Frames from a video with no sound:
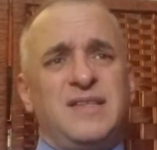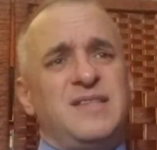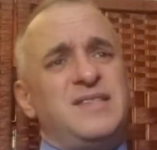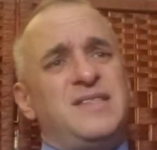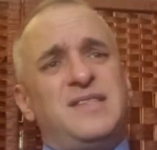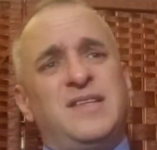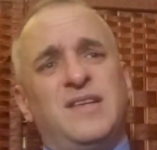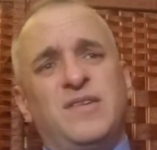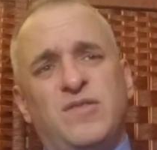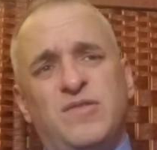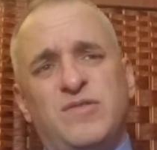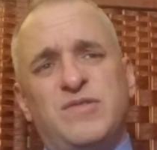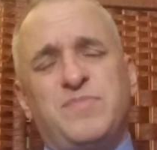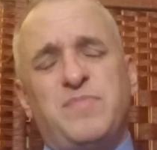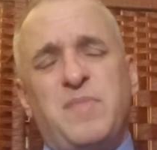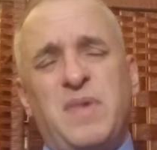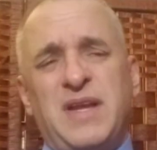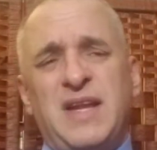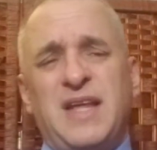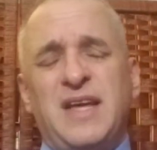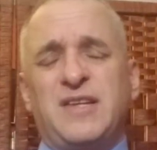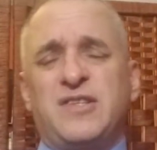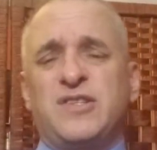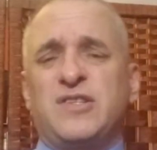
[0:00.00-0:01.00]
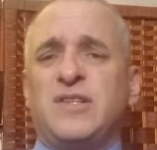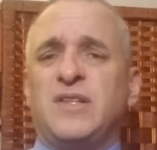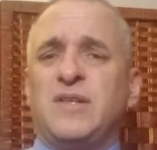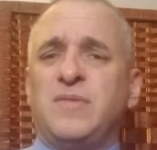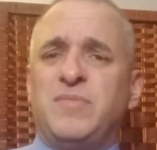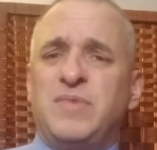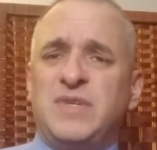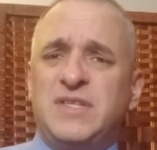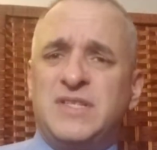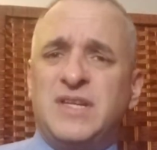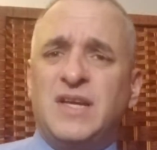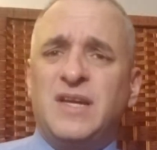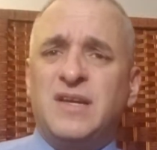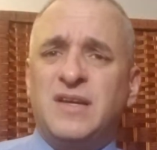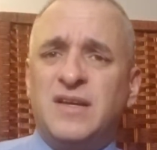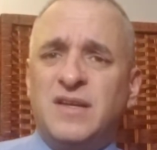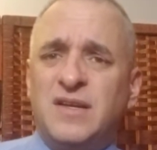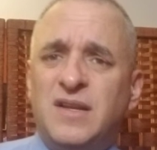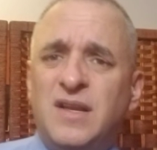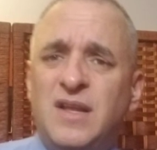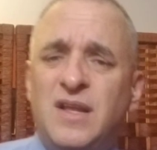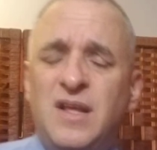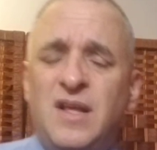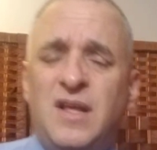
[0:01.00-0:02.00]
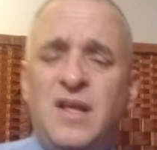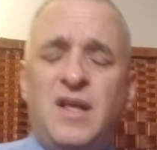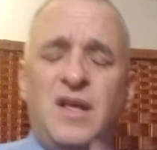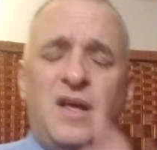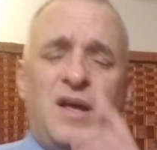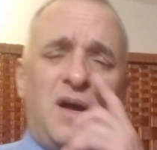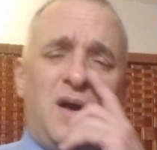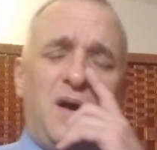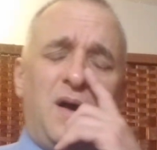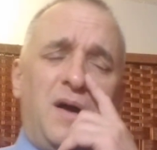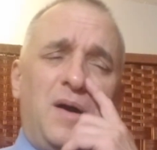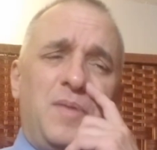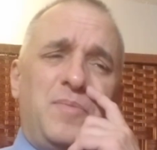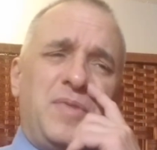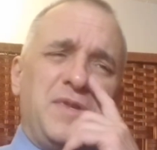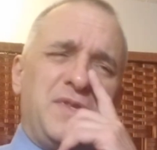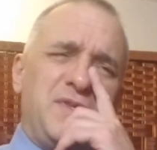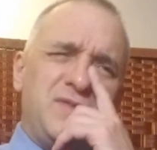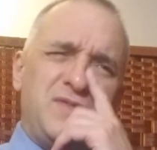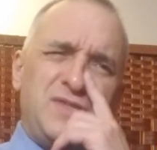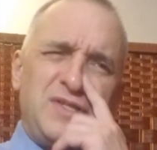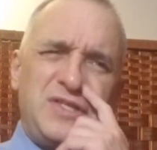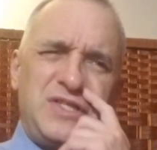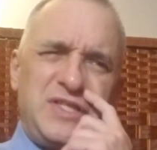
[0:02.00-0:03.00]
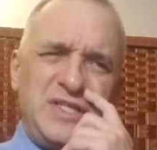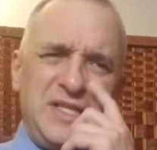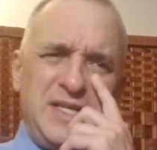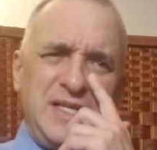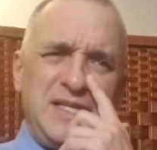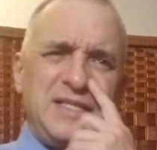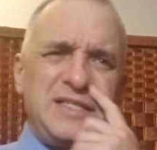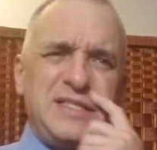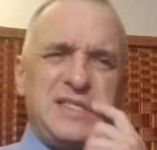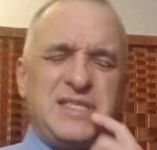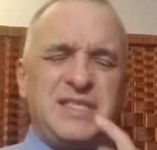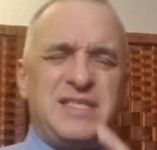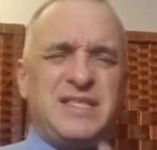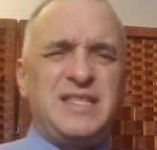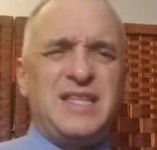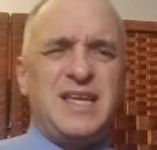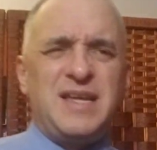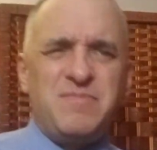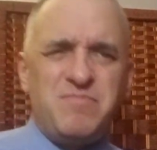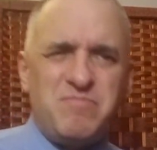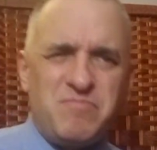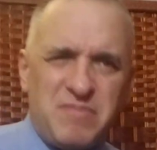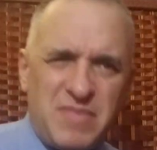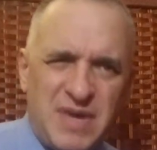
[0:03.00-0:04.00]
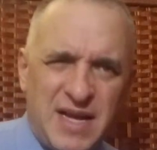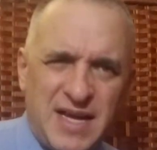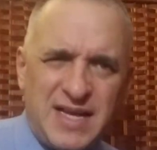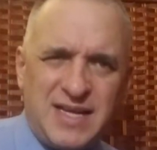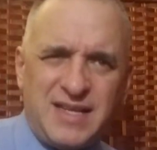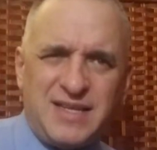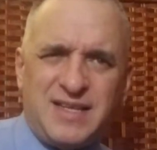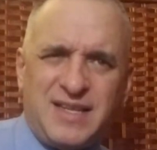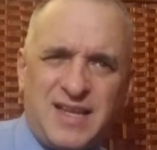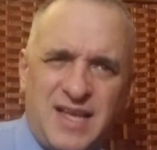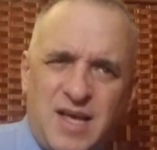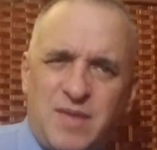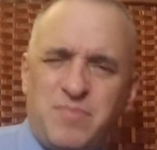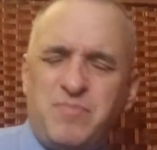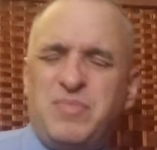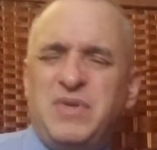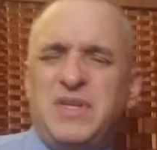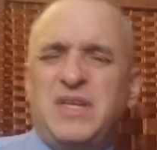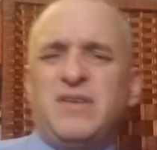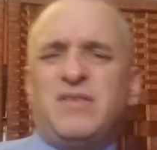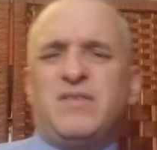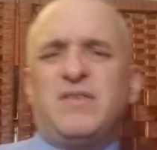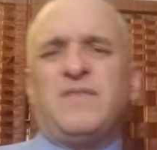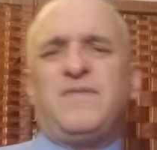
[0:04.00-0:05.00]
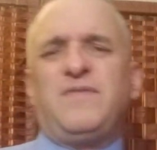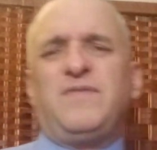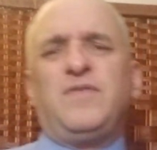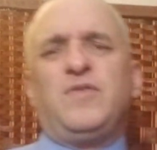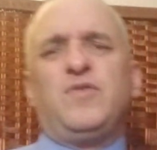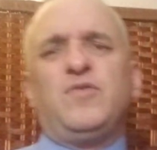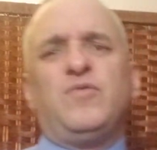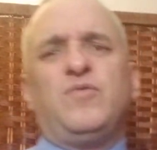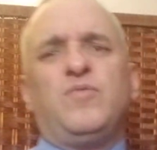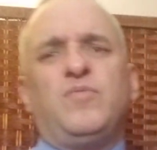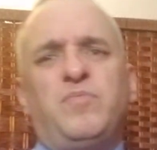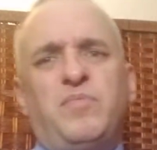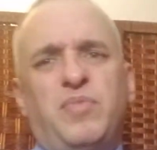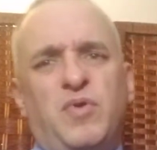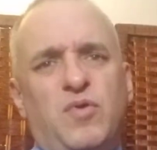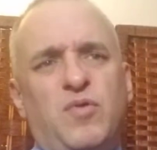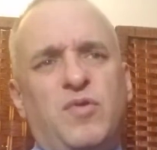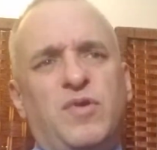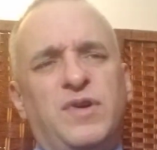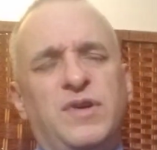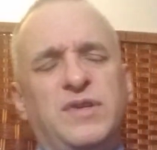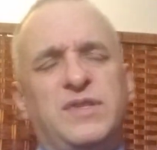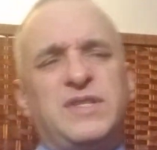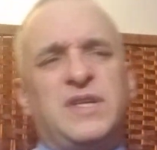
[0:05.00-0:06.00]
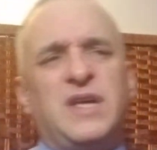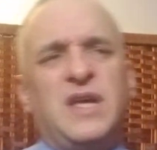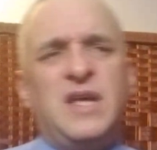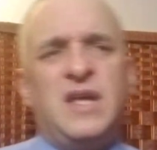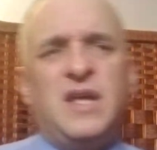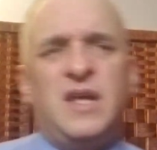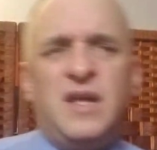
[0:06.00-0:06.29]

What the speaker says: The Steelers might actually be taken, but there's a chance they might not be on a few boards.